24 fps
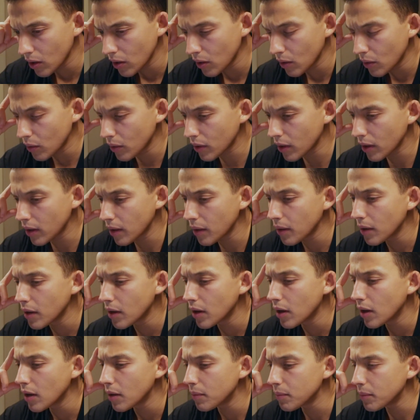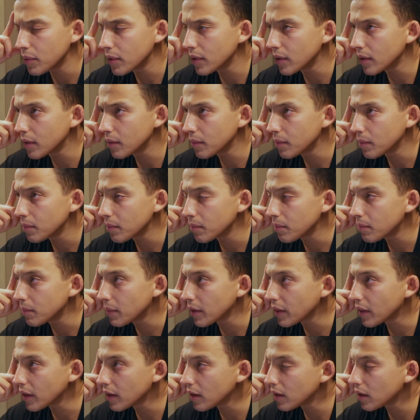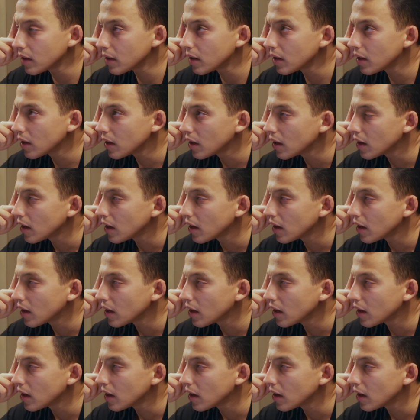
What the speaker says: Okay, but then,